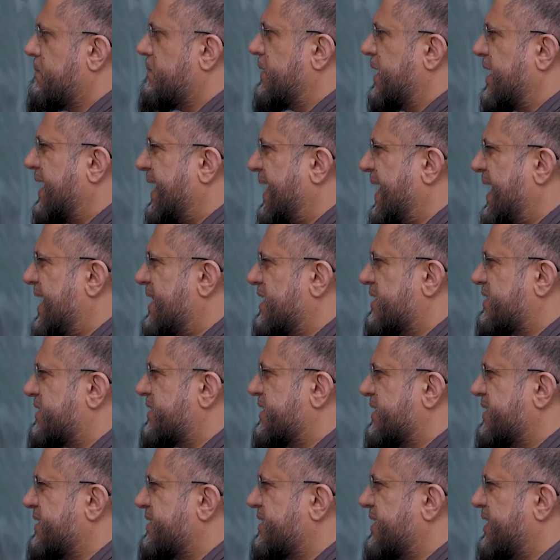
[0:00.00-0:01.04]
But
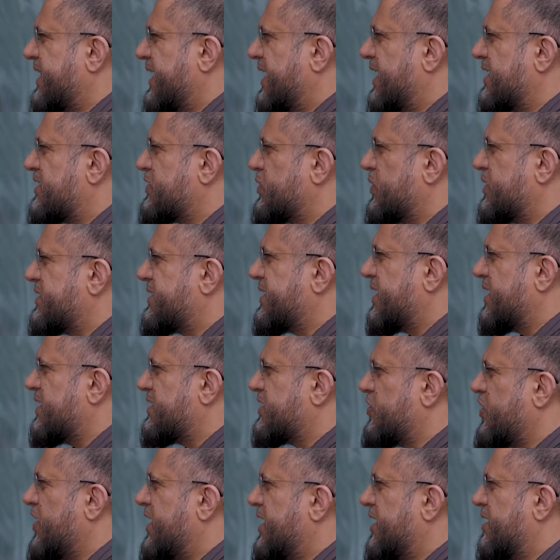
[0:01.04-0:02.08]
carelessness, isn't it, to a certain
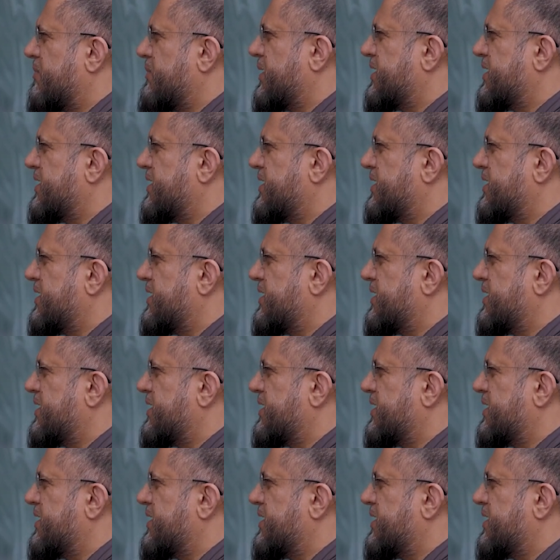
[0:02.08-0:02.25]
degree?